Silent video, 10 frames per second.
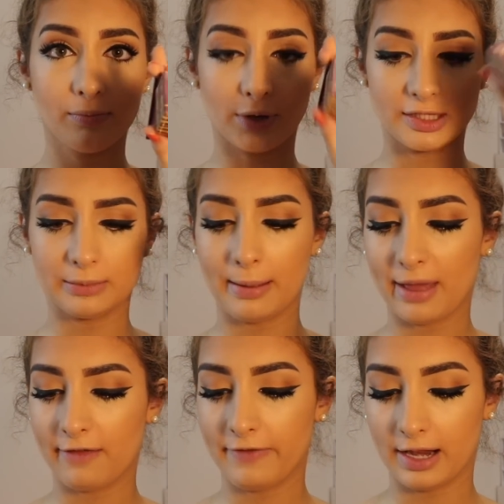bronzer by
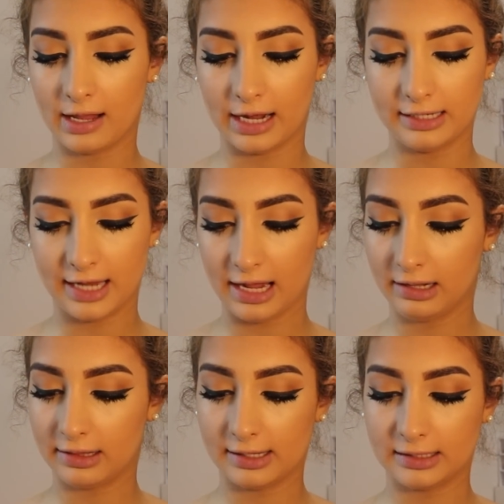Benefit, and I
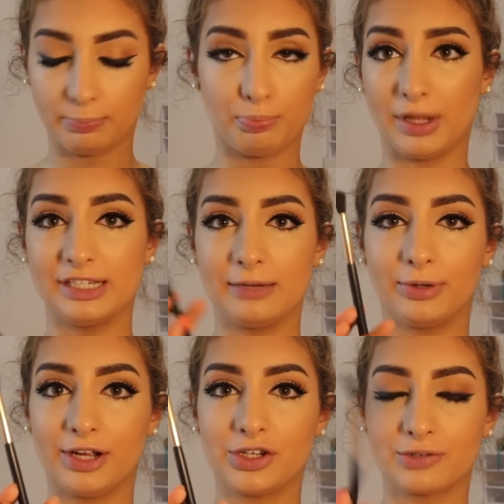take this blending
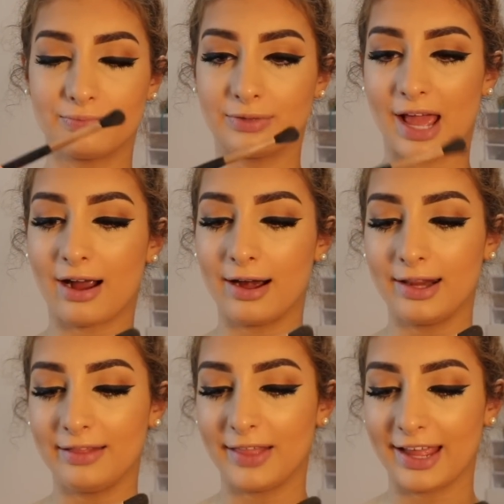brush. I got
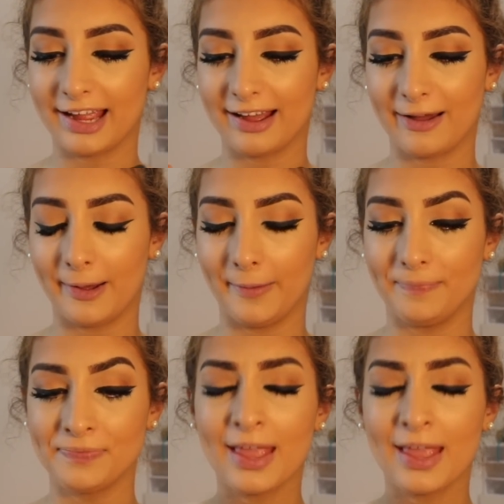it in like, I